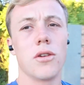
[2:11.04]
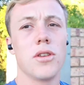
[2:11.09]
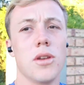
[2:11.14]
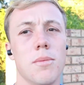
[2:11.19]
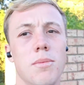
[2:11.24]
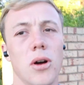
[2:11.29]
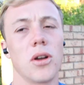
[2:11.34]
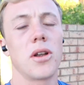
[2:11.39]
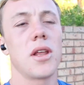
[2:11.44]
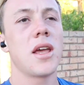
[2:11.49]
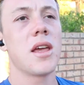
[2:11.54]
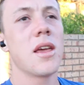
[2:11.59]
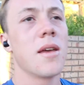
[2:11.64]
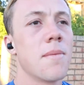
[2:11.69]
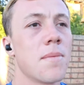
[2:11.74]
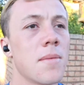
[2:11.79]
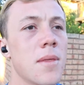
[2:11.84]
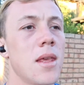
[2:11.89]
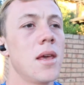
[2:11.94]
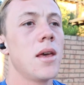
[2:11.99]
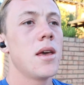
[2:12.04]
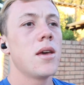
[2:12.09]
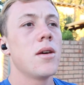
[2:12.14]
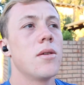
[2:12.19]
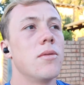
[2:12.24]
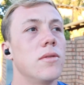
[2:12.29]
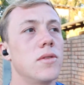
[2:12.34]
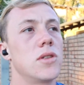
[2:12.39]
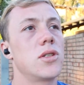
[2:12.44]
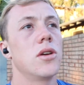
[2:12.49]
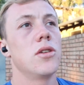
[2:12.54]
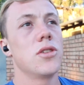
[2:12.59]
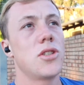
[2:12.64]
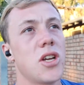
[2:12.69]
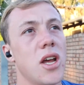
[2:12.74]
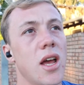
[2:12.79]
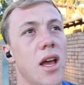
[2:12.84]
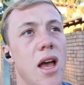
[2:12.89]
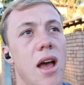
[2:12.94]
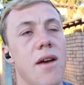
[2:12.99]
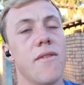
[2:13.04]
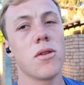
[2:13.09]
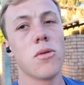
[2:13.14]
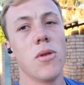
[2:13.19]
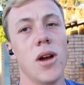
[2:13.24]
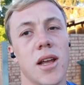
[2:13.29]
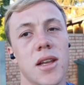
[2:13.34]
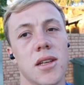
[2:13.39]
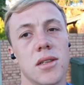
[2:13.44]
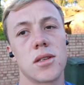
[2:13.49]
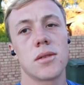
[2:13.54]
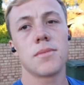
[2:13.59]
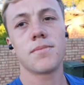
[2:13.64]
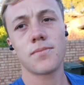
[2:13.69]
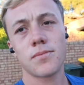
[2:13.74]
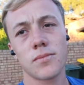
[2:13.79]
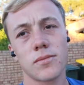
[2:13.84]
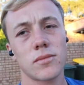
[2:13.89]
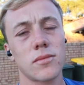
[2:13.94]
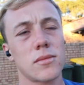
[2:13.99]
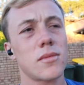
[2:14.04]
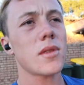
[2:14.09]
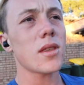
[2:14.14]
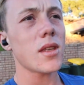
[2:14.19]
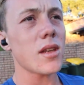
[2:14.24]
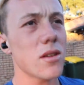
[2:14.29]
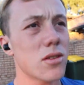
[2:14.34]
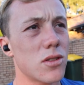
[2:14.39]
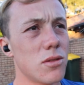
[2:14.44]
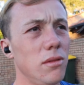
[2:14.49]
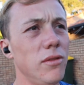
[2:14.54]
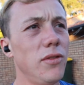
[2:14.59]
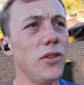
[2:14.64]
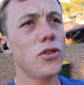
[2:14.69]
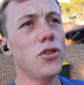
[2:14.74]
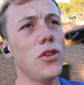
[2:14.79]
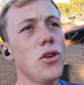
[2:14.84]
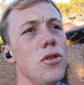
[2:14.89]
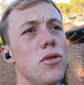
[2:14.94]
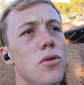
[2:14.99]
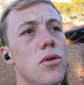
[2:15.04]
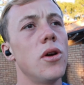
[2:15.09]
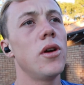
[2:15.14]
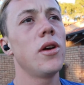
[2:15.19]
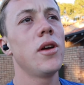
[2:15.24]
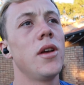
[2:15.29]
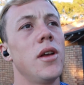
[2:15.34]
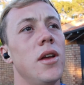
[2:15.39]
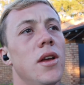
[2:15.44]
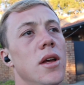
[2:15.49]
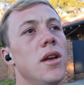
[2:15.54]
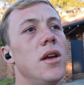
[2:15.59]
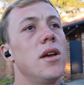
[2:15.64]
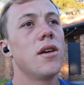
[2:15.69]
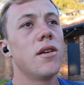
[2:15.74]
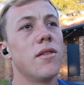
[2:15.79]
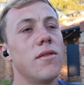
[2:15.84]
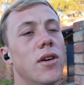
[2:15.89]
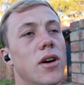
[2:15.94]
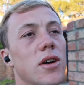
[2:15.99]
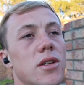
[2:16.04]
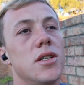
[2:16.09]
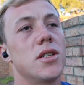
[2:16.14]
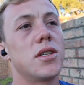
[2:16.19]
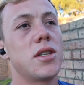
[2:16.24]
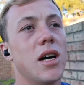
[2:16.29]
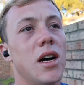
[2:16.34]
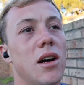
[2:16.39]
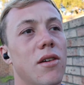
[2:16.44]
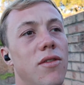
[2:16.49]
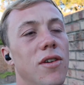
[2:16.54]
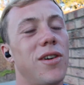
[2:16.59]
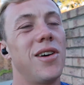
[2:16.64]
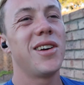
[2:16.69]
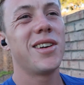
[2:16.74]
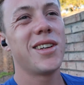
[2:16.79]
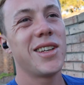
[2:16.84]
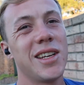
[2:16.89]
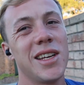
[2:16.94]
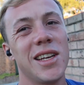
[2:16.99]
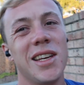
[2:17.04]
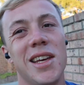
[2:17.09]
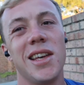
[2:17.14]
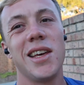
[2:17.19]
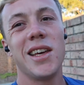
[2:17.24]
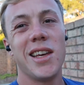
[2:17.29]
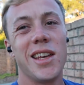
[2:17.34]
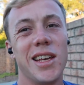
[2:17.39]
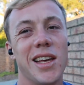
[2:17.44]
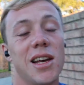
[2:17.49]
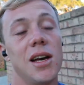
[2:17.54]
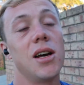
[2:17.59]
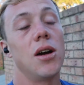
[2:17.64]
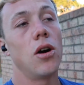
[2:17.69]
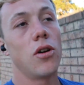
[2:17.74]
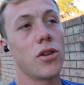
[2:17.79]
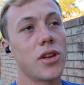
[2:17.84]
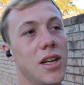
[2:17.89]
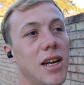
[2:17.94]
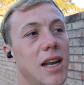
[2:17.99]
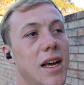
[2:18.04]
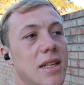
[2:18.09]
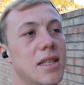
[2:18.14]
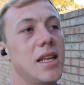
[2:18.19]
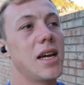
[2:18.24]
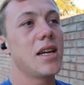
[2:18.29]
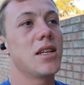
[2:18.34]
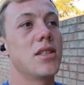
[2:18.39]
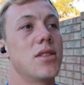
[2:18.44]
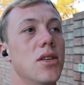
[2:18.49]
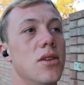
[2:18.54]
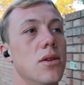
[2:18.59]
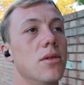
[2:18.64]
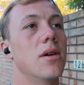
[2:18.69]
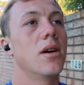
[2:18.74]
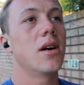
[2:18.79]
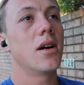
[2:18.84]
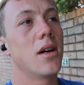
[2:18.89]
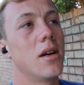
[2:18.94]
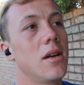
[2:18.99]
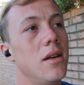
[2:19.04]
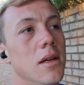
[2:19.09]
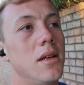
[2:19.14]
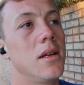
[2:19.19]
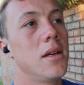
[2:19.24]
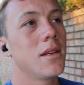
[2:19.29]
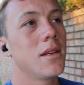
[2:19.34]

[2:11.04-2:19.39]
on your body with such heavy weights. So if you do find yourself on your leg days that you are